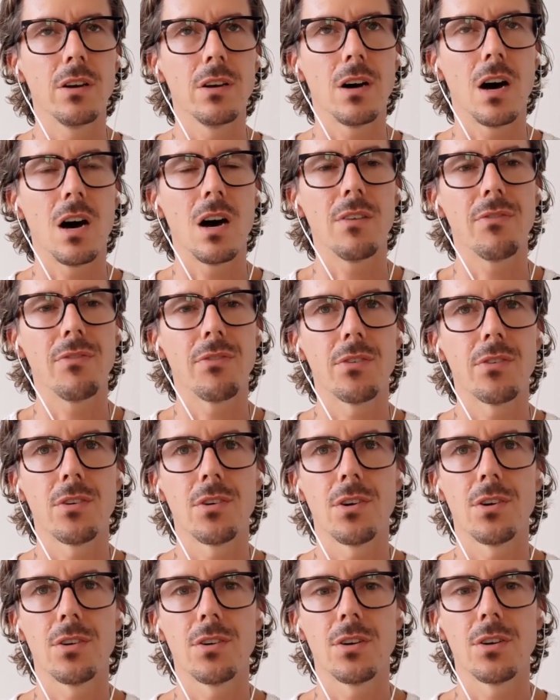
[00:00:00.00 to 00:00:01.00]

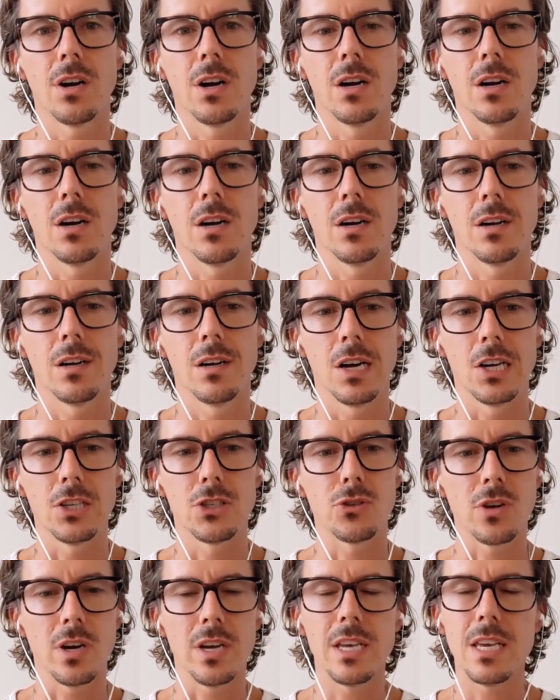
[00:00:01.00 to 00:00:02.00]
offer a
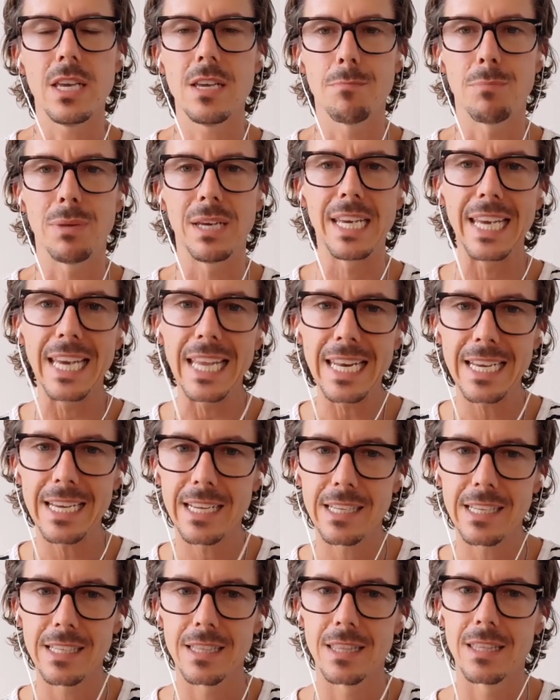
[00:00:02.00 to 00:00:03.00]
striking beginning
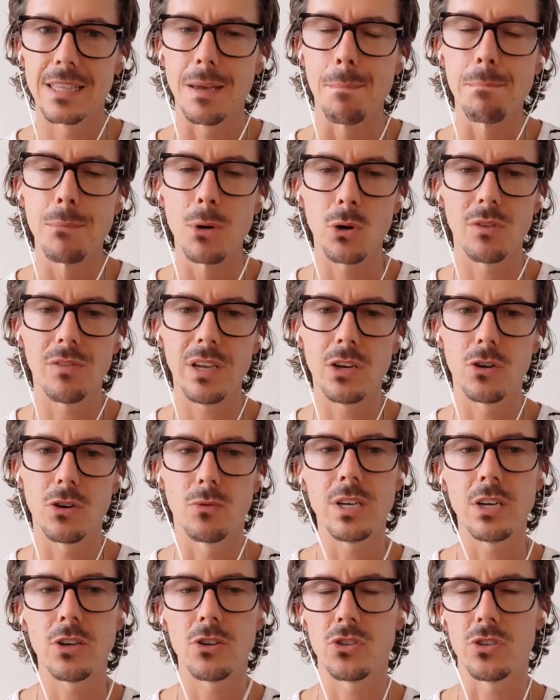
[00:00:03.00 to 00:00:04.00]
to motivate your
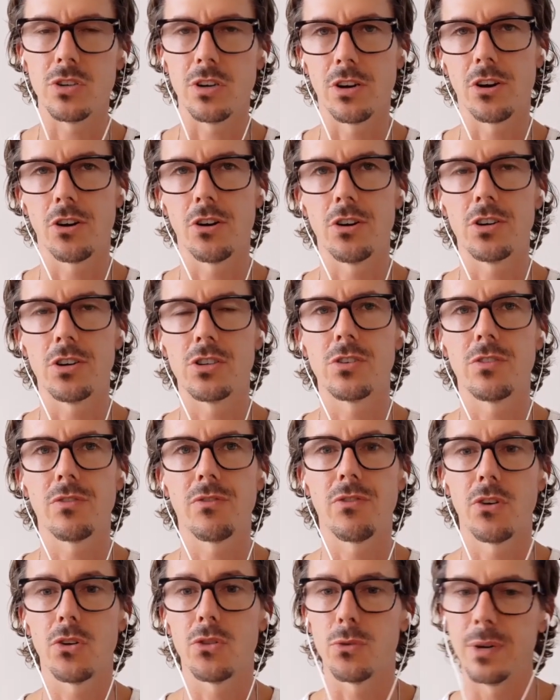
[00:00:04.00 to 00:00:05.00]
readers to encourage
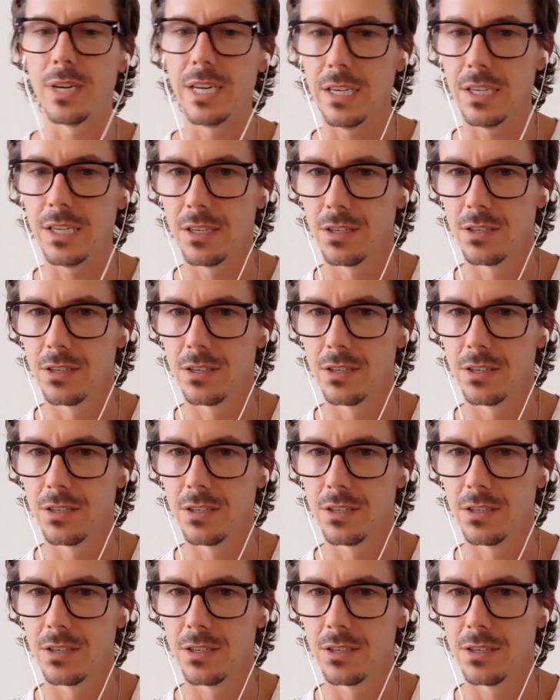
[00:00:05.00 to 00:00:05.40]
further reading